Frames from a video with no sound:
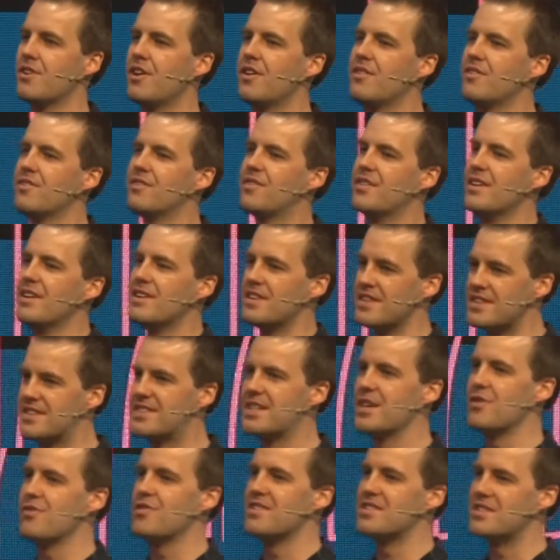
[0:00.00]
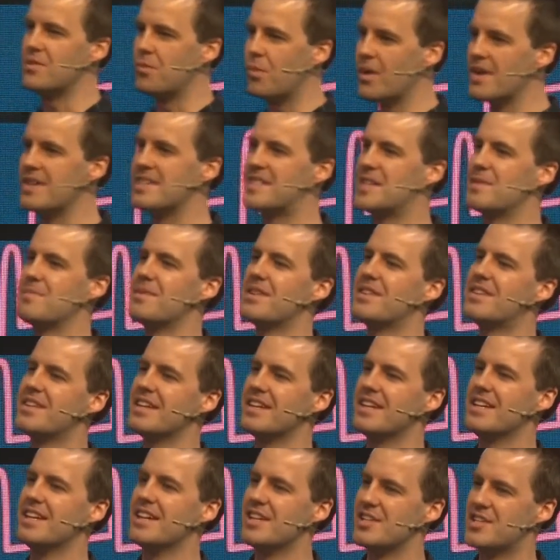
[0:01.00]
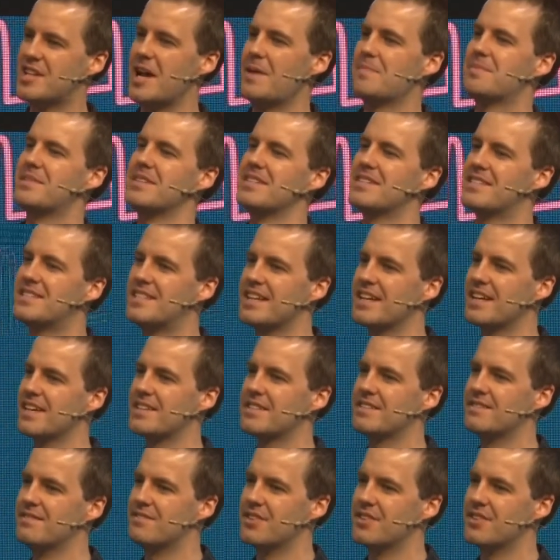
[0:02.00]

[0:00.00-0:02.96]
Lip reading: of the series in 1 Timothy chapter 6 and